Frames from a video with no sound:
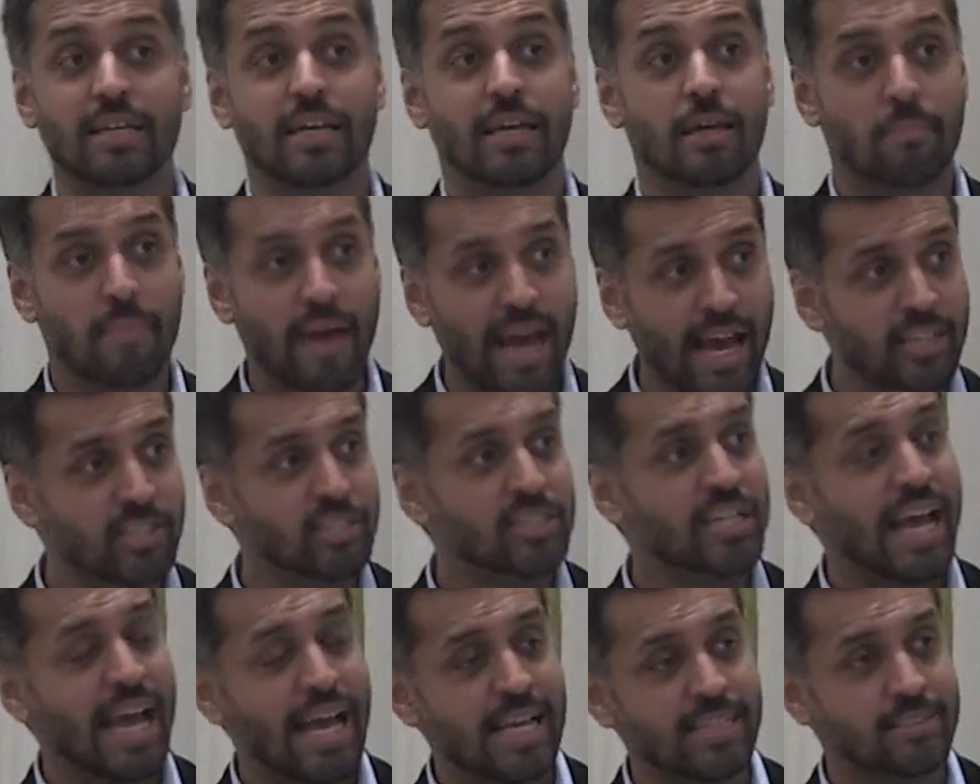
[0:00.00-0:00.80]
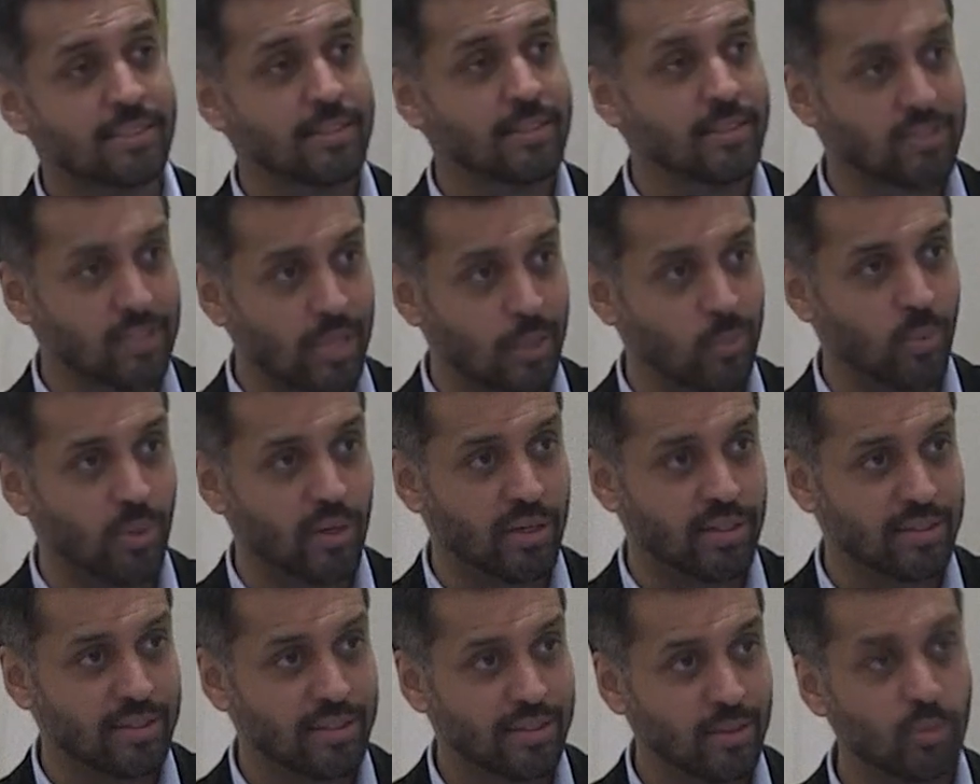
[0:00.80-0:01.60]
Imagine asking
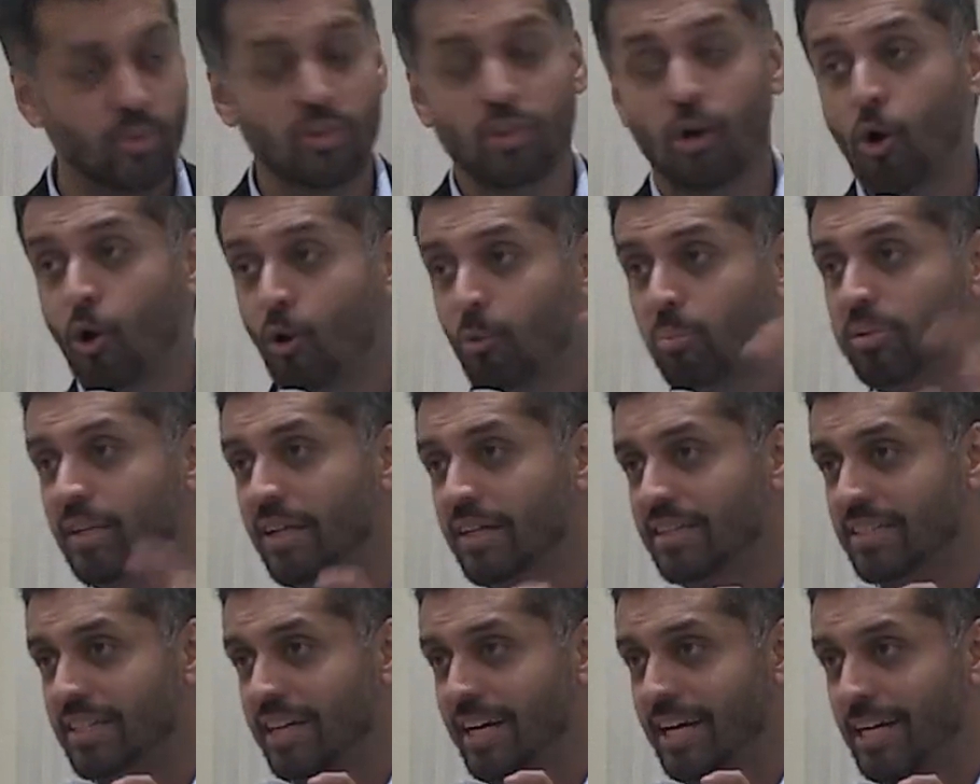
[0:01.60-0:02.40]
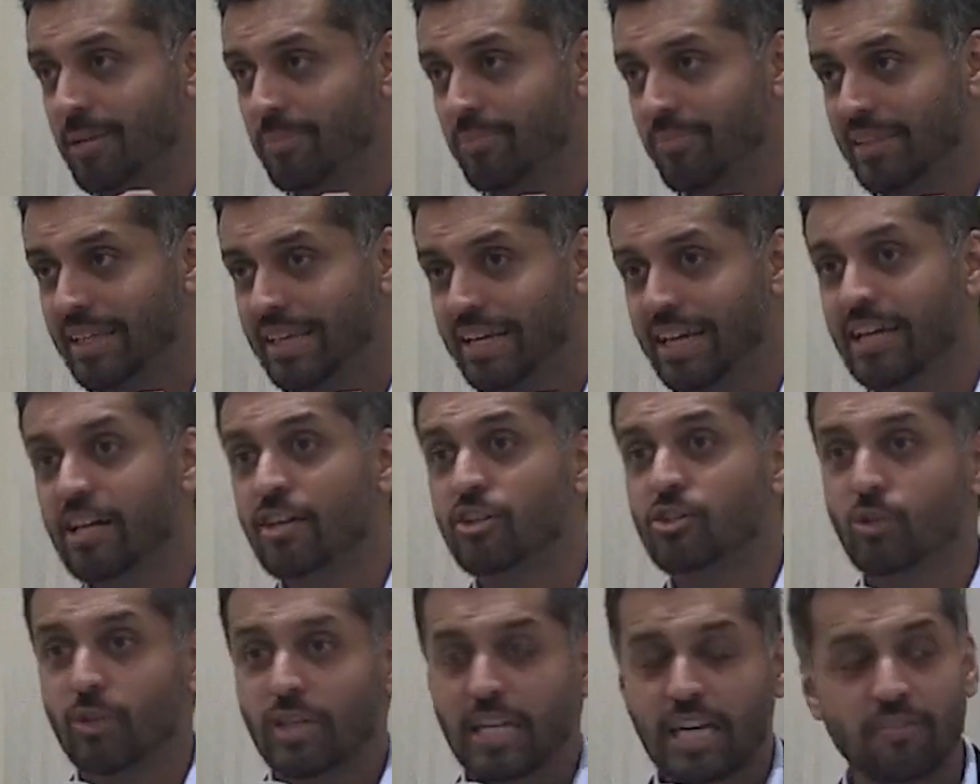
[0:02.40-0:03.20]
someone with O blood type
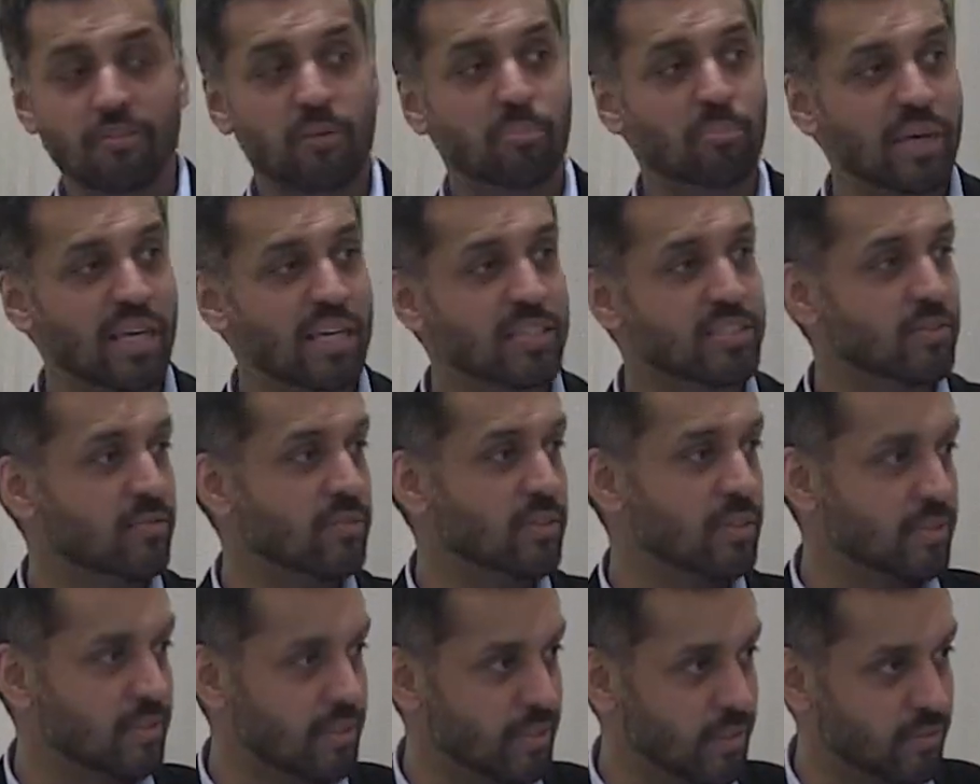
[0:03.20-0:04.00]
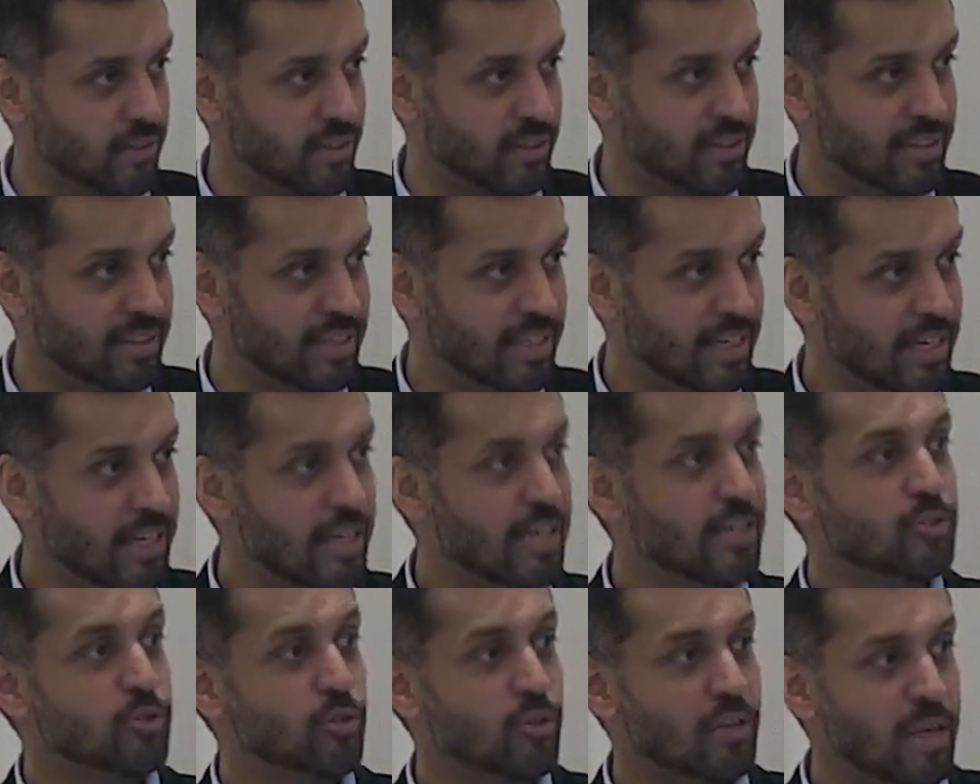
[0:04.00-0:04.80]
to give a piece of their liver
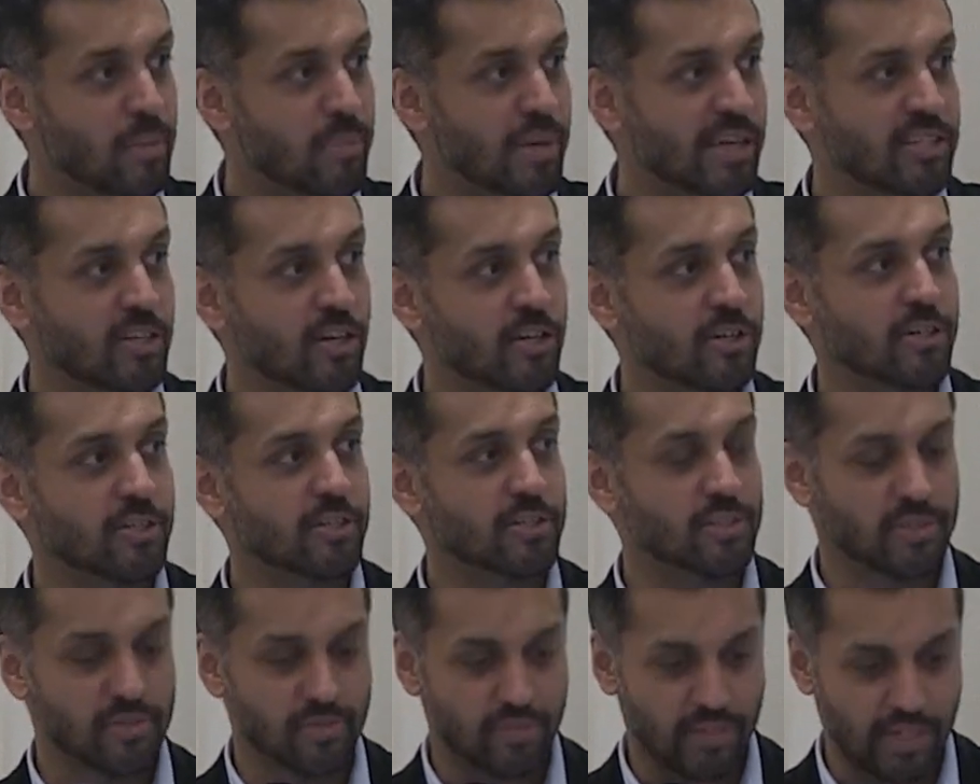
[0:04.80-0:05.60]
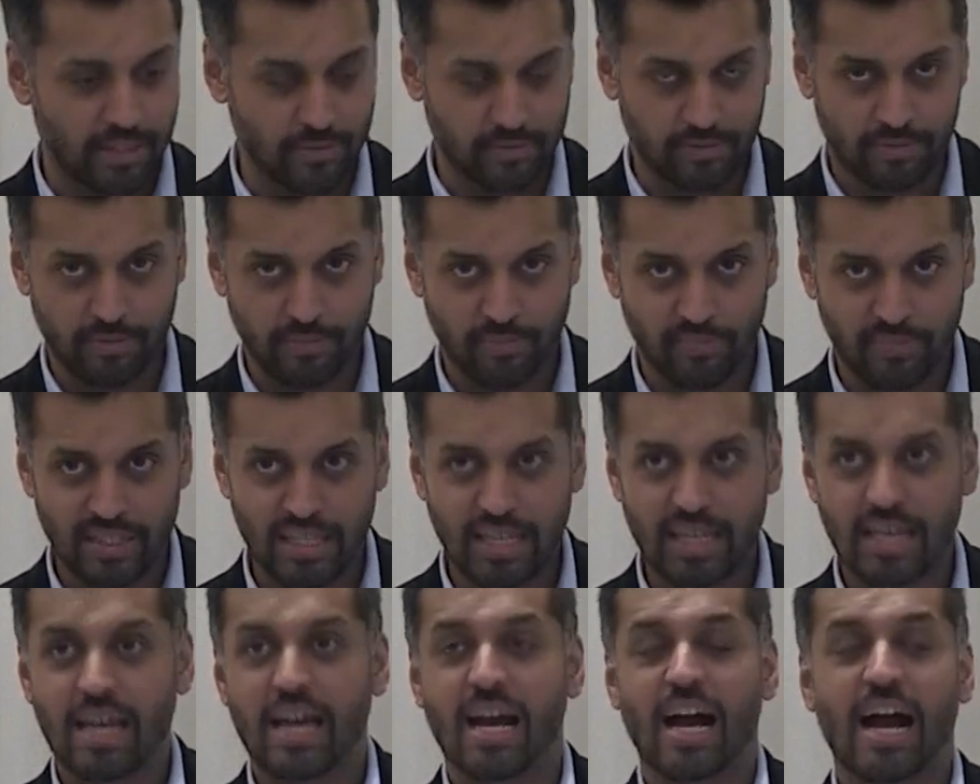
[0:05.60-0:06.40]
so that my daughter could survive.
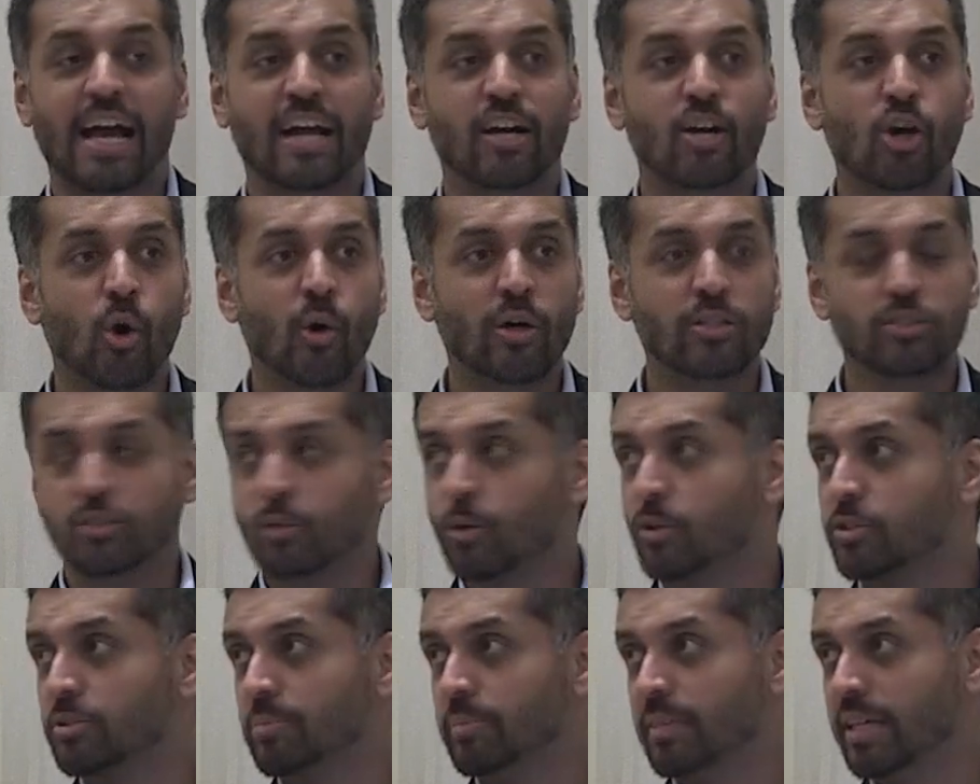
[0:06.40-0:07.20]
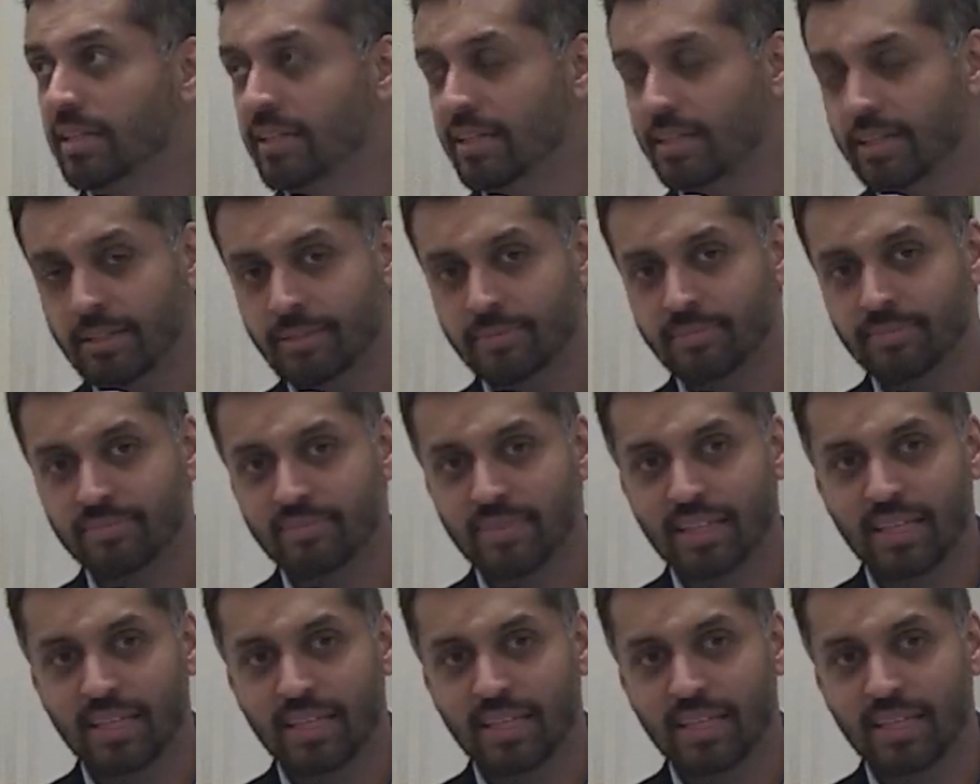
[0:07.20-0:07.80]
I go on social media.